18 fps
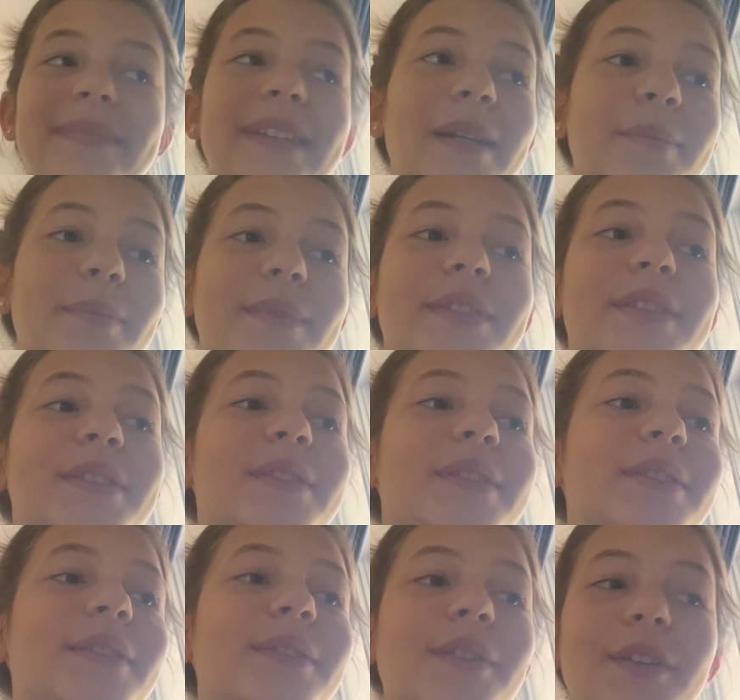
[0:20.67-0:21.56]
I'm
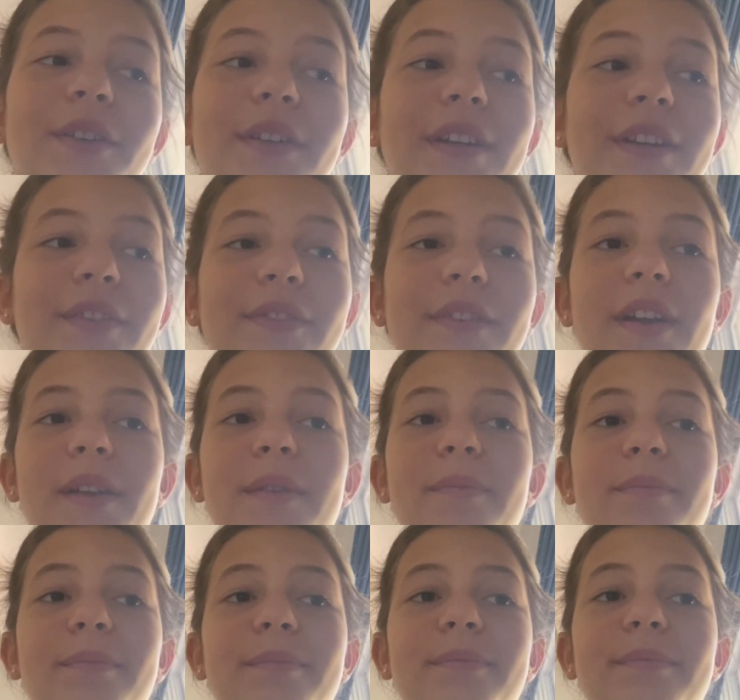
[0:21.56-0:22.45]
sorry if I
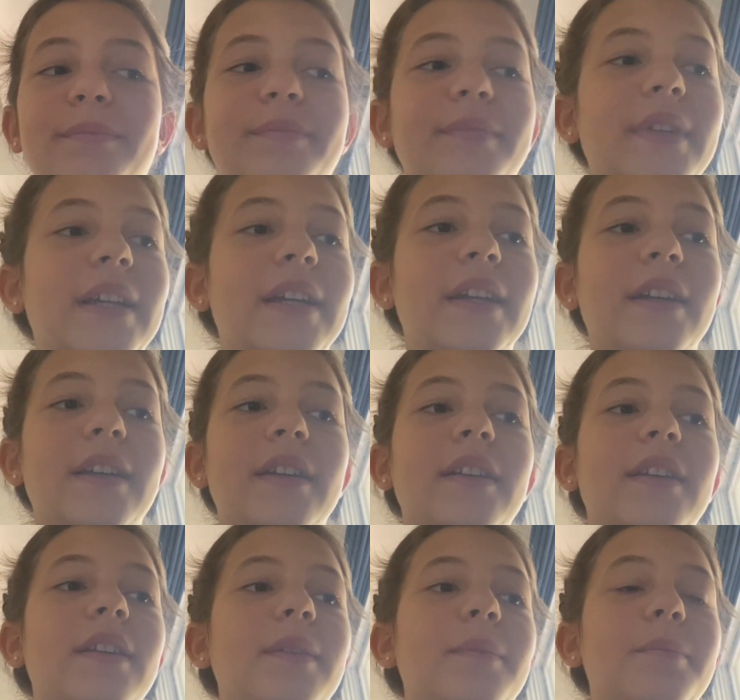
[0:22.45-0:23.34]

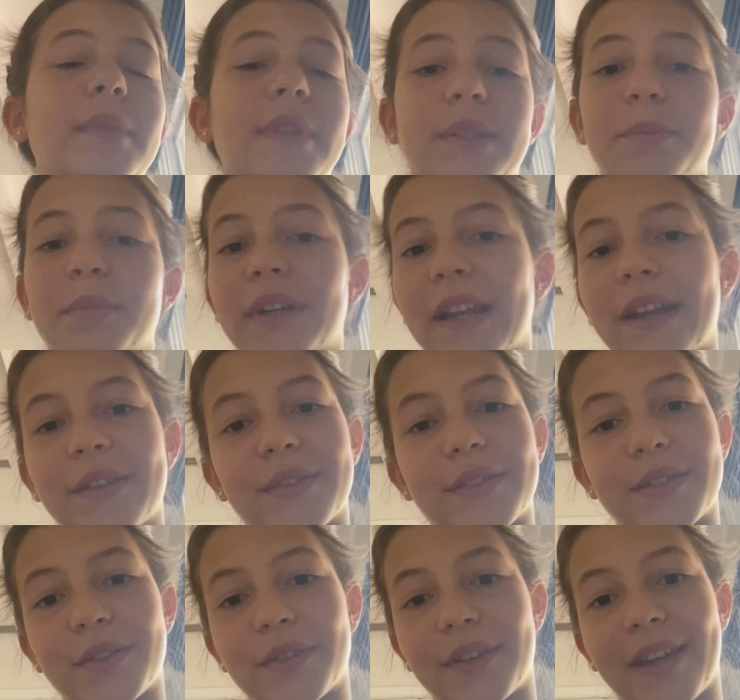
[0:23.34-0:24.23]

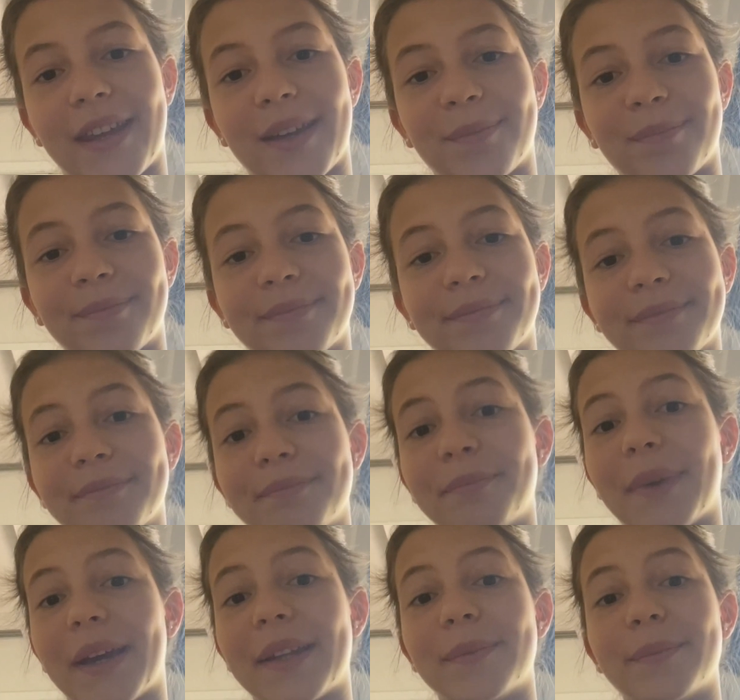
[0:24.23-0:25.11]
mispronounced your name,
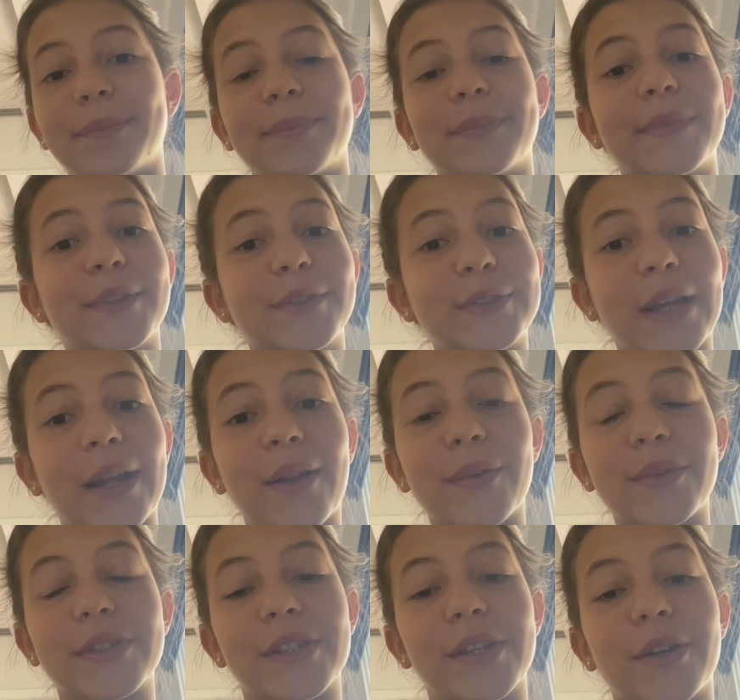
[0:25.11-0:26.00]
but shout
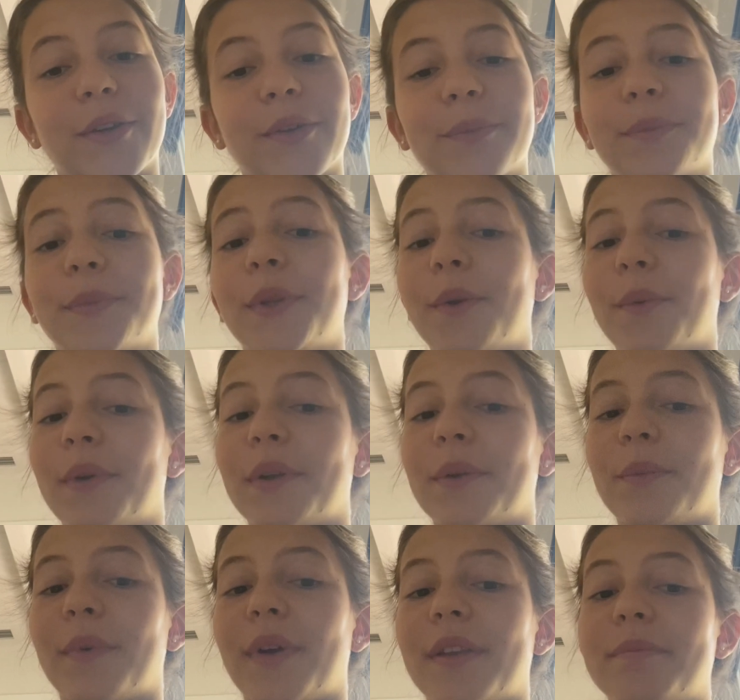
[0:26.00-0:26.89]
out to you. You
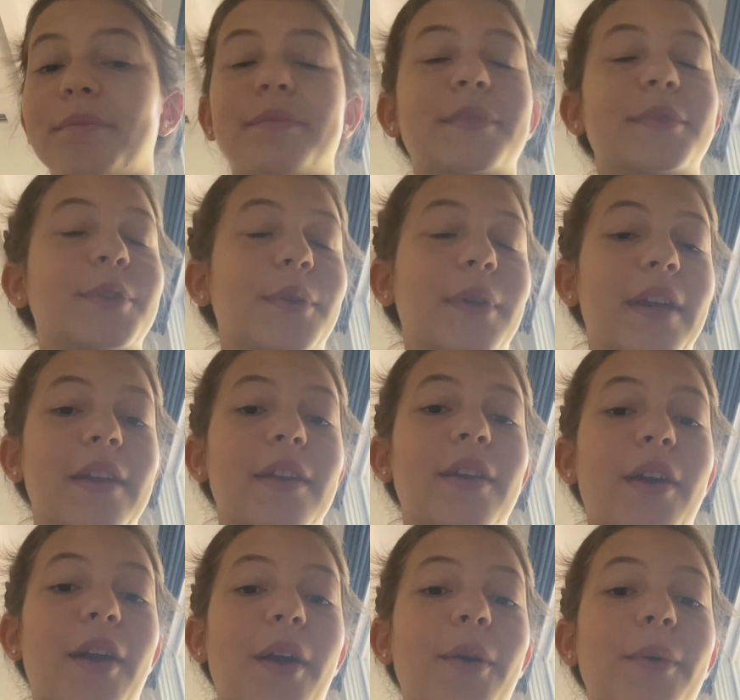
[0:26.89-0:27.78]
wanted one, so here
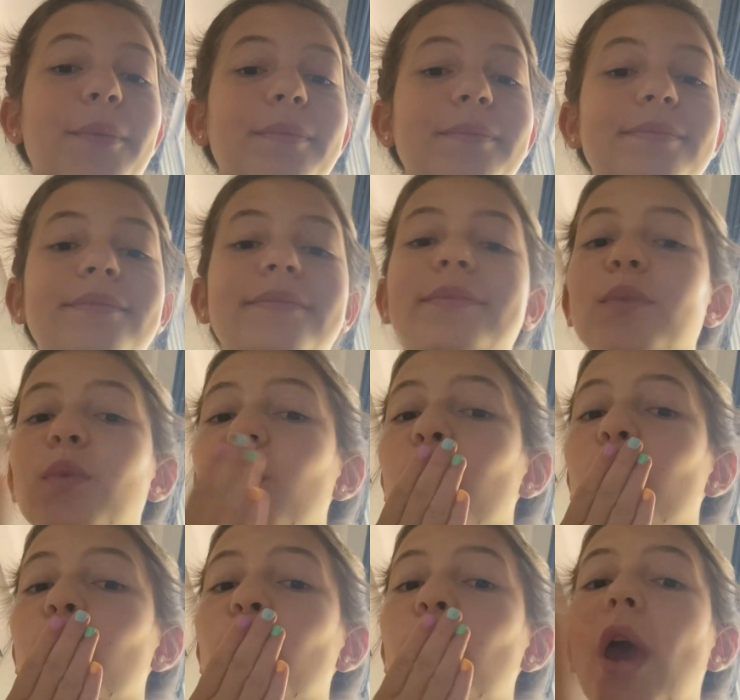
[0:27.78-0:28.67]
you go.
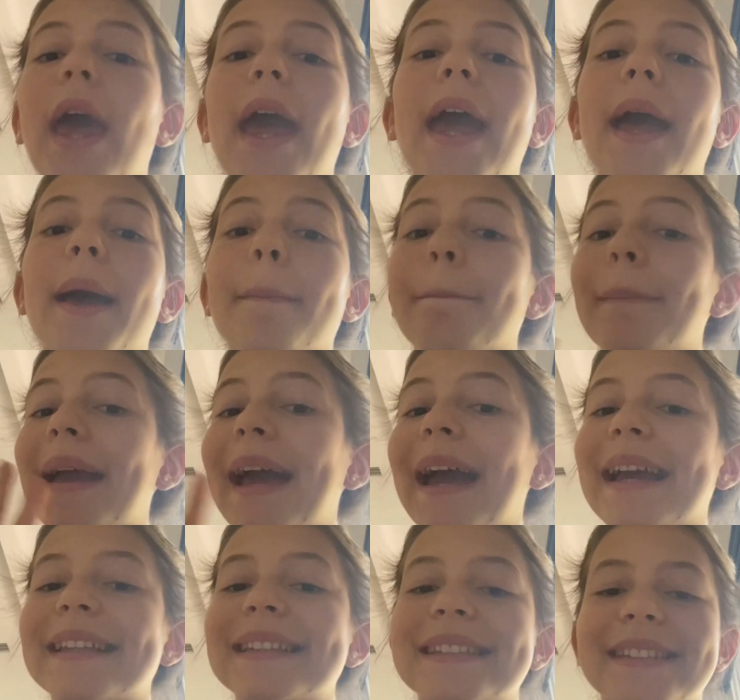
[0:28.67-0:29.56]
Bye,
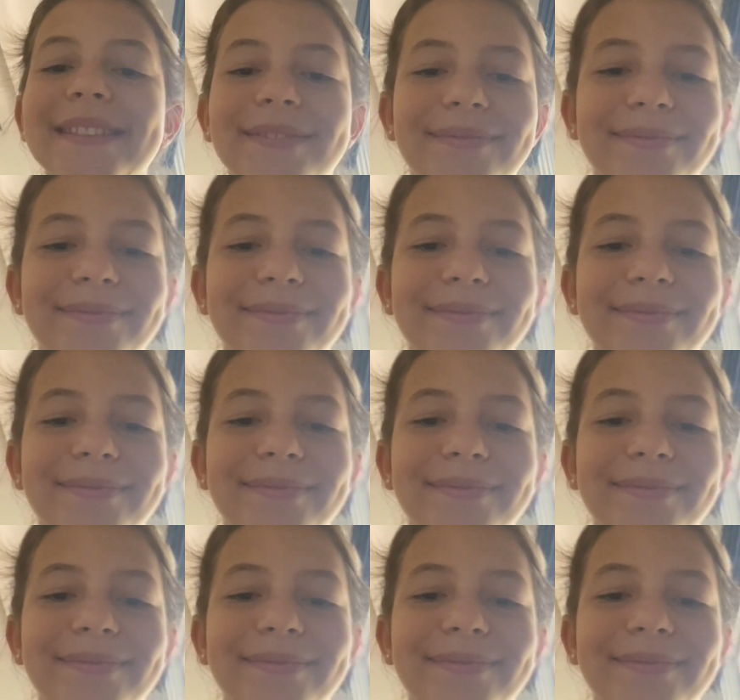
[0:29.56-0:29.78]
guys.